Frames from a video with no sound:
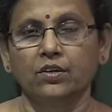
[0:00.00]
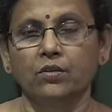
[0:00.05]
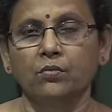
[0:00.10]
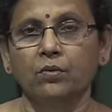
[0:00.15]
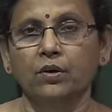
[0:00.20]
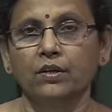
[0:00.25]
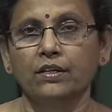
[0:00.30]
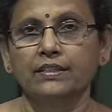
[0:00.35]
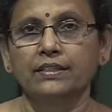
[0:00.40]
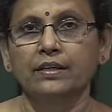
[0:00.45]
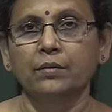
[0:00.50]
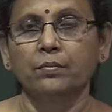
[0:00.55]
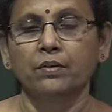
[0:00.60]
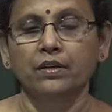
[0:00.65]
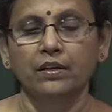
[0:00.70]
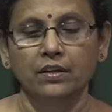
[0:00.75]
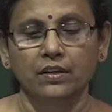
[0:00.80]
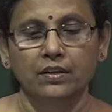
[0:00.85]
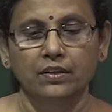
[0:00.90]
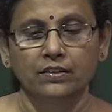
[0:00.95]
For example,
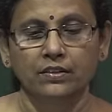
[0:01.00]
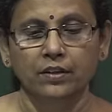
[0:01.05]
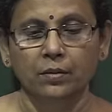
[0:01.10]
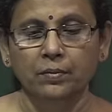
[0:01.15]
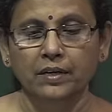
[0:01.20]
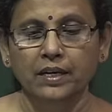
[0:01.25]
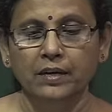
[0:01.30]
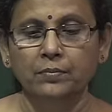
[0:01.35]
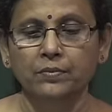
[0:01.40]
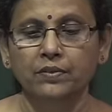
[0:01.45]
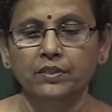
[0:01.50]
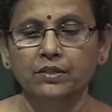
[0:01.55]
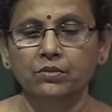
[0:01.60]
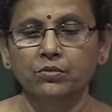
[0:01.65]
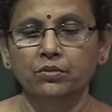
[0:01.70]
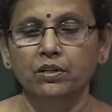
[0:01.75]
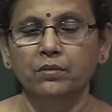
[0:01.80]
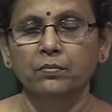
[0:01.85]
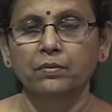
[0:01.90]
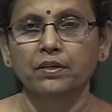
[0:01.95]
sometimes you
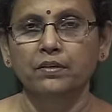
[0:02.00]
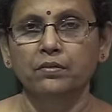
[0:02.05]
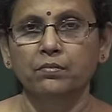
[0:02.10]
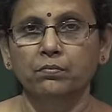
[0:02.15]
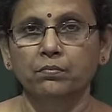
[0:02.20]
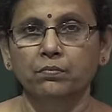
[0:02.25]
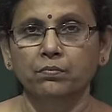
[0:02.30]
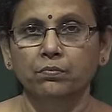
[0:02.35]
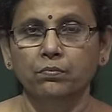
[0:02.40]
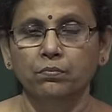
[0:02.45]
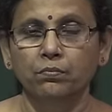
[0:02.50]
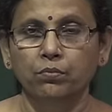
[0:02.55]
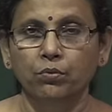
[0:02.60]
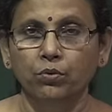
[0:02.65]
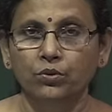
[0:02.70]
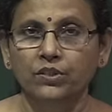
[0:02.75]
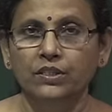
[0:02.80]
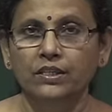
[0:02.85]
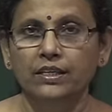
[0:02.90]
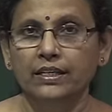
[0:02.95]
will be
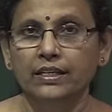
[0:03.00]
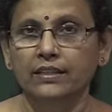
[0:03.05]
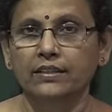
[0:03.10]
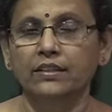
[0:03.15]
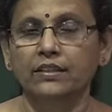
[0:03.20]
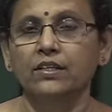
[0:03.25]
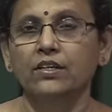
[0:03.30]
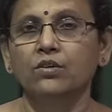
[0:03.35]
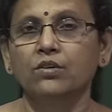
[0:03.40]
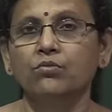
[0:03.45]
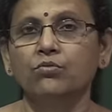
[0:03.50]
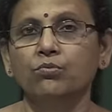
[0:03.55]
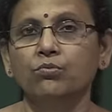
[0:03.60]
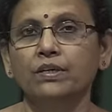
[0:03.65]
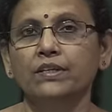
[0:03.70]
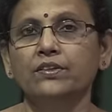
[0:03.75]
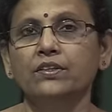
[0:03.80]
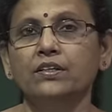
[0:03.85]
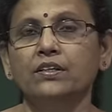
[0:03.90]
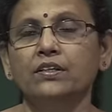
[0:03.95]
pushed in
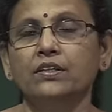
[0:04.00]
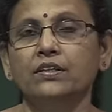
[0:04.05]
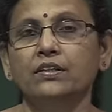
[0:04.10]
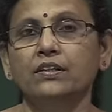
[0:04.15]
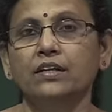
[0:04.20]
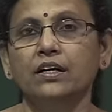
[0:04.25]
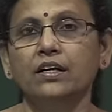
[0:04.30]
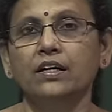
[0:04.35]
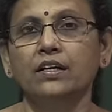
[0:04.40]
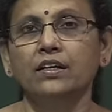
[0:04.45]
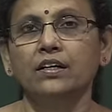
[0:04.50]
with the